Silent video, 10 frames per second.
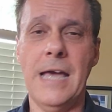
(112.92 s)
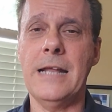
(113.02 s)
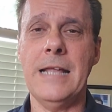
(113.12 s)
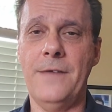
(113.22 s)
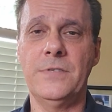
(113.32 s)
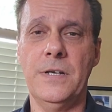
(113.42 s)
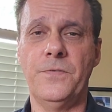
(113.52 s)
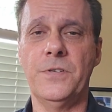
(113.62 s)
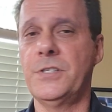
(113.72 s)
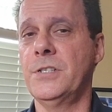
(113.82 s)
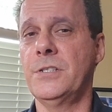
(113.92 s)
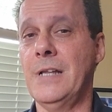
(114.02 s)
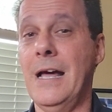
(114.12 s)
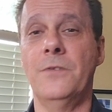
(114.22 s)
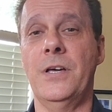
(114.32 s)
can have differences in
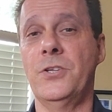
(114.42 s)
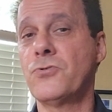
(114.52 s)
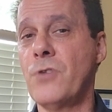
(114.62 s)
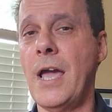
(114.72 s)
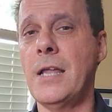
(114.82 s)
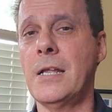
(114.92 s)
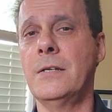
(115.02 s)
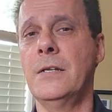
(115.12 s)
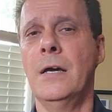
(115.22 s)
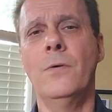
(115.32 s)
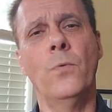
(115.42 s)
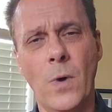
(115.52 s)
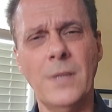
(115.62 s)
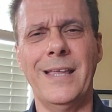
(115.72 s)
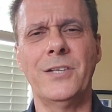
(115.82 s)
how they trade and
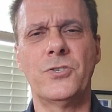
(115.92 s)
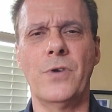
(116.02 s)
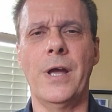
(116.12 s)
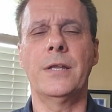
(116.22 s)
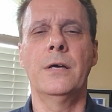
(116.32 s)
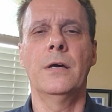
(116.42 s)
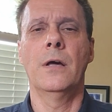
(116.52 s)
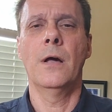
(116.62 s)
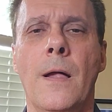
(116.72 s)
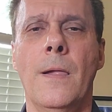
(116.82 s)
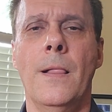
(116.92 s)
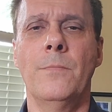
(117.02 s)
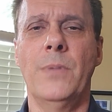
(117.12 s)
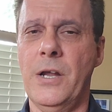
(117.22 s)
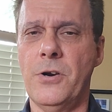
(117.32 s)
what they trade.
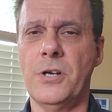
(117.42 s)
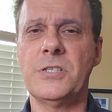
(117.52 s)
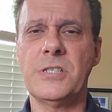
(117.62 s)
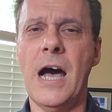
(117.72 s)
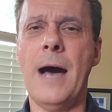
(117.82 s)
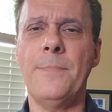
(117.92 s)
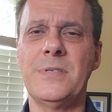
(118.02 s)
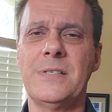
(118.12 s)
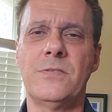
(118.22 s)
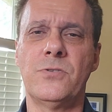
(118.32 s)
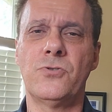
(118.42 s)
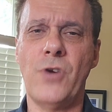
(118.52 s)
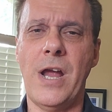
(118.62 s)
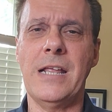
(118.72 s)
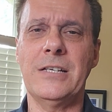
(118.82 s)
But here are top
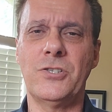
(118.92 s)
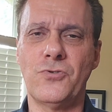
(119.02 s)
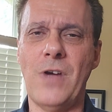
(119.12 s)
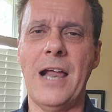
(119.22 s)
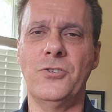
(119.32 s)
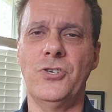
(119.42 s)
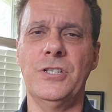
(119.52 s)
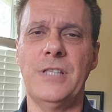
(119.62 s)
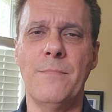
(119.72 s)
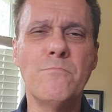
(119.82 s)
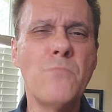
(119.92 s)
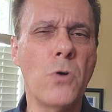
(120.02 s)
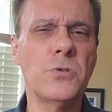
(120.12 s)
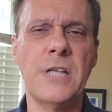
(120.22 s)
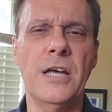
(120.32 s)
trading strategies that
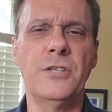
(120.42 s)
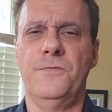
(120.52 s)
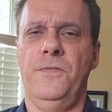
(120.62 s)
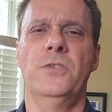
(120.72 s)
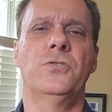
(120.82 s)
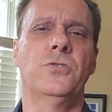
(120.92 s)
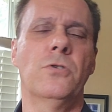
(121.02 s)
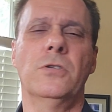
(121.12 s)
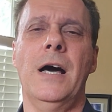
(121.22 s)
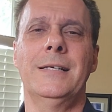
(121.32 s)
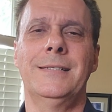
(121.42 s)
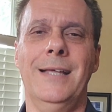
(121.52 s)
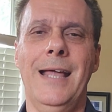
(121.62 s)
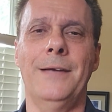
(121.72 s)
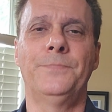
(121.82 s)
most hedge funds utilize
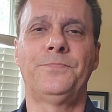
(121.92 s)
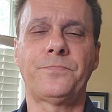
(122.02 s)
today.